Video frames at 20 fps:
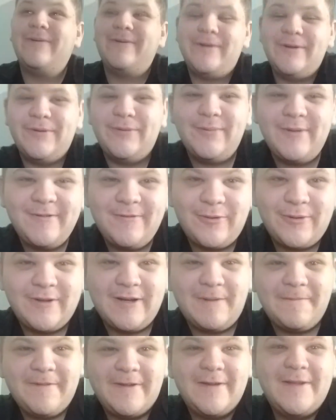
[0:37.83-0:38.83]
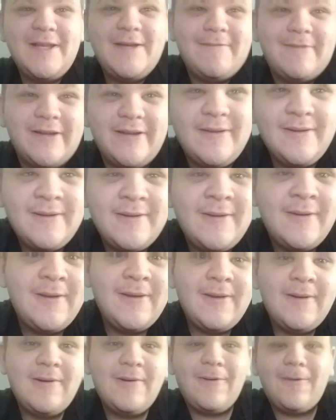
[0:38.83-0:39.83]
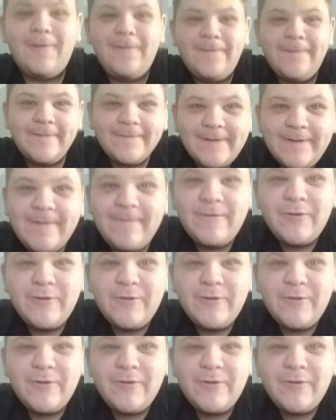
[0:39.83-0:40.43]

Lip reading: or two before it comes on TV. Or unless if